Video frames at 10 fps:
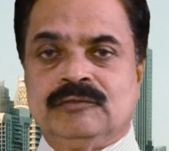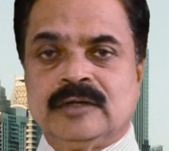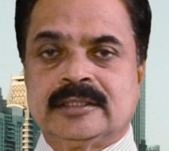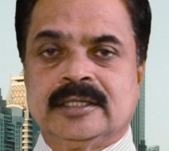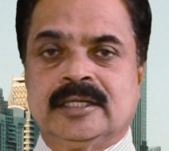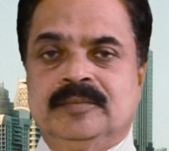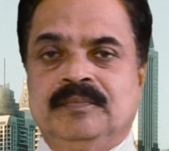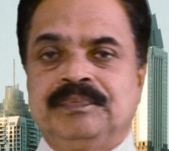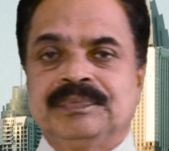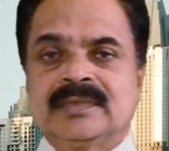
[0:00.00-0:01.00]

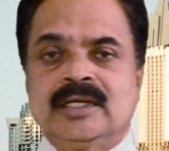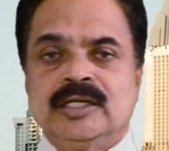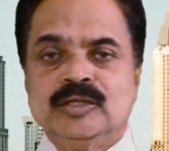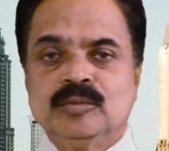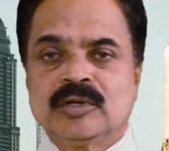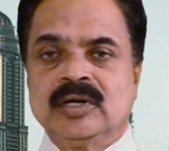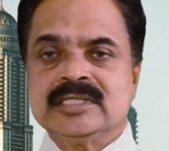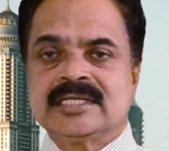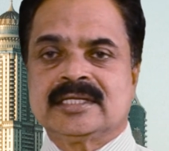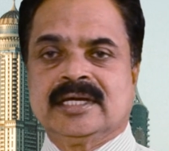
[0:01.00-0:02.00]
Further,
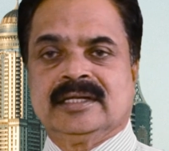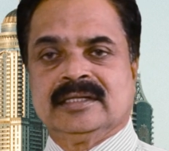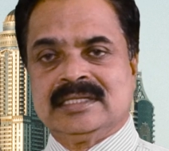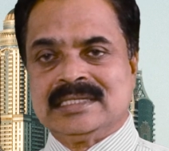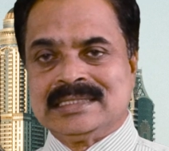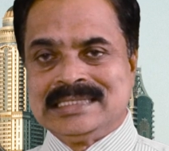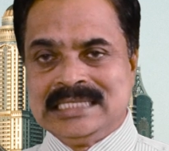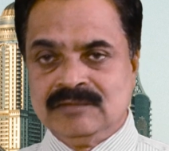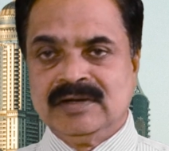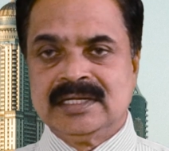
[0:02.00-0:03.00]
numerology can
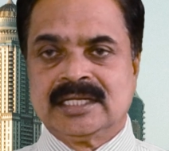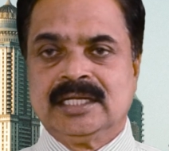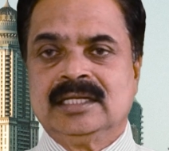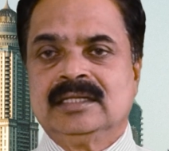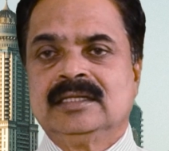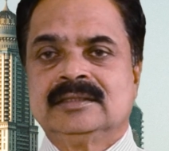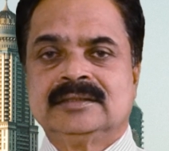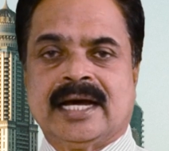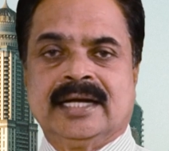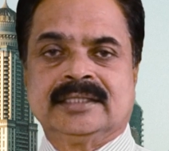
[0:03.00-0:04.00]
even tell
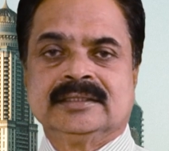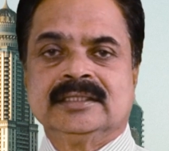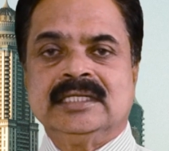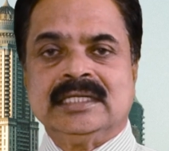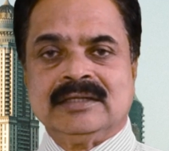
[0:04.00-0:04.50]
that